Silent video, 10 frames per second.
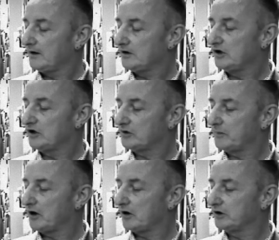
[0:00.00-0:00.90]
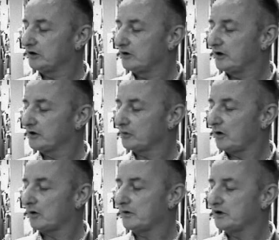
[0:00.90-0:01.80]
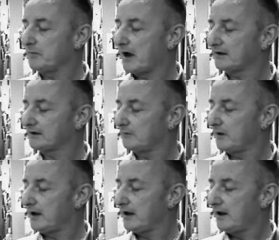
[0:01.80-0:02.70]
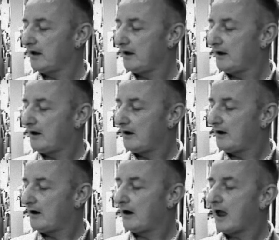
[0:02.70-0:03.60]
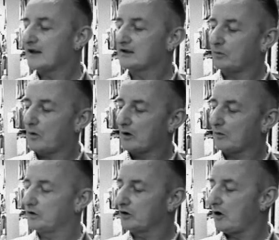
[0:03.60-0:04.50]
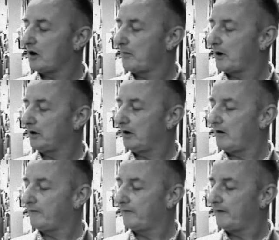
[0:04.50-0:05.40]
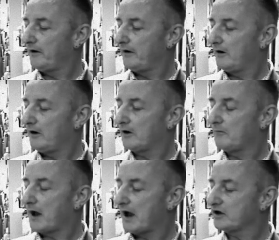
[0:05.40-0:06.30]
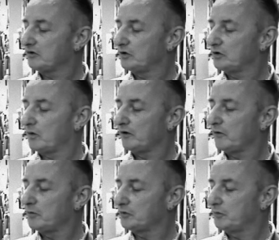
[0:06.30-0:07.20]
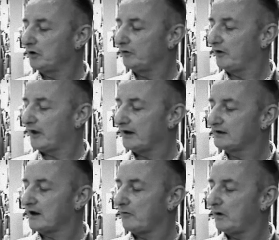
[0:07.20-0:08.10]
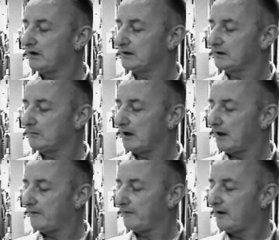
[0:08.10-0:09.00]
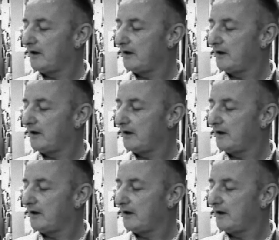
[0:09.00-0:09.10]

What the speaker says: She'd just begun to do this work when she passed away. Her last work was all about love. Her compassion was one of the most beautiful things I've witnessed in my life.